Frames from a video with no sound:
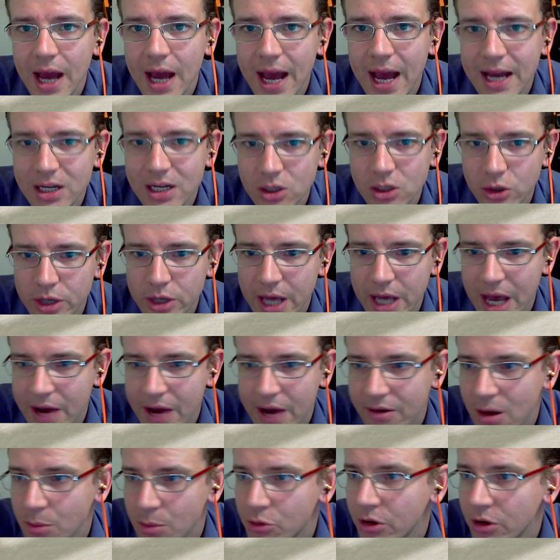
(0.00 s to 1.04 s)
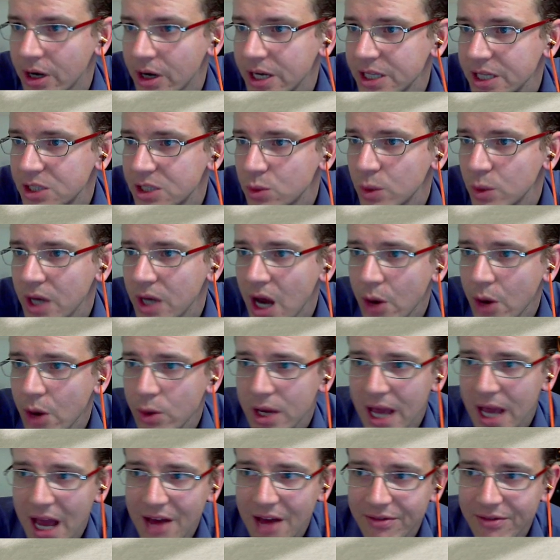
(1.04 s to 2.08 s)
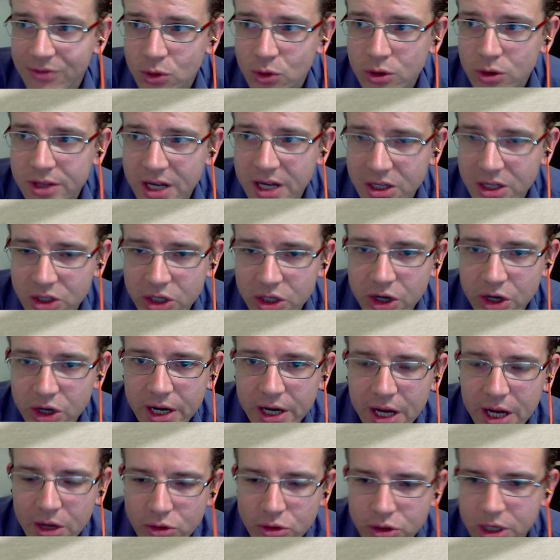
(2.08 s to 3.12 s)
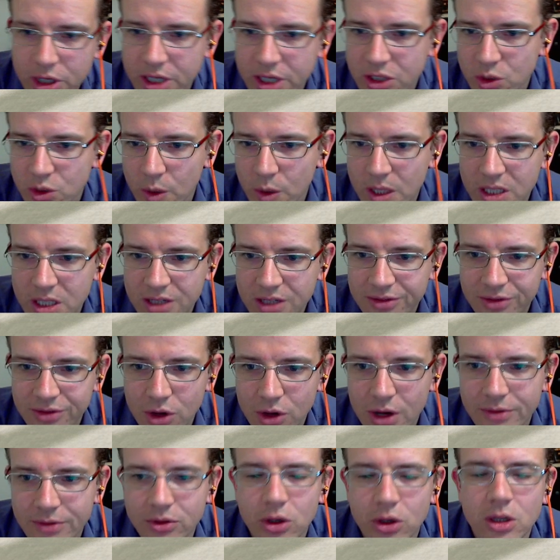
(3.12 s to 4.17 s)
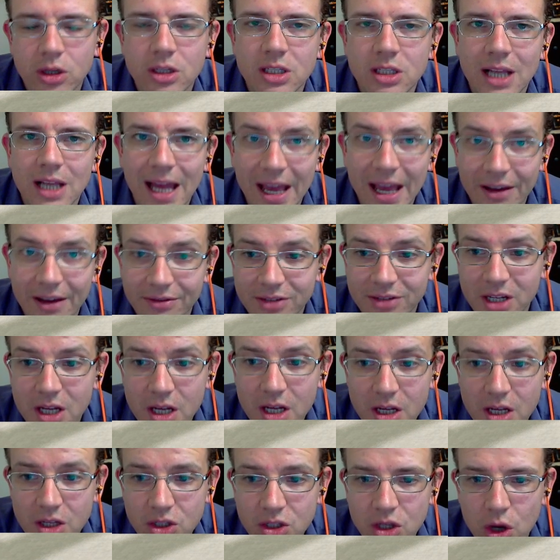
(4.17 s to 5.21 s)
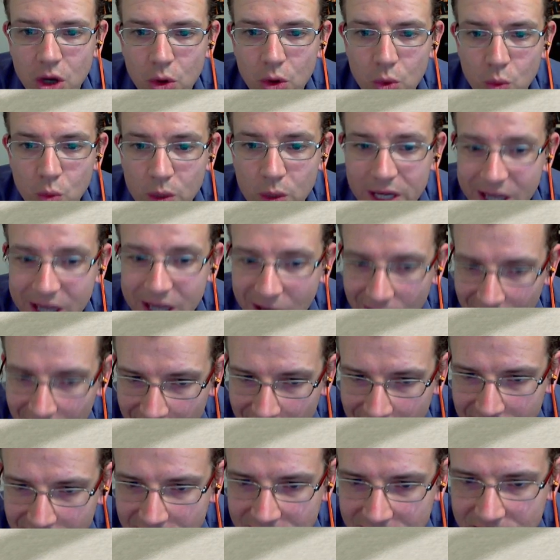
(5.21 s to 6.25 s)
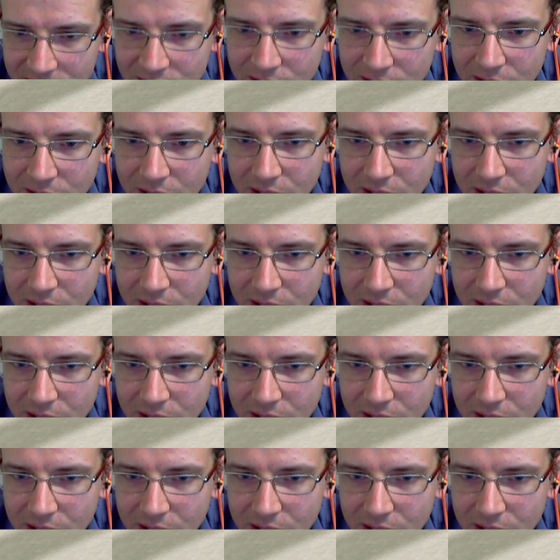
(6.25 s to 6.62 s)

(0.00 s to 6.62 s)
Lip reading: had a look at our upgrades. We only have $4,925 left, so we can't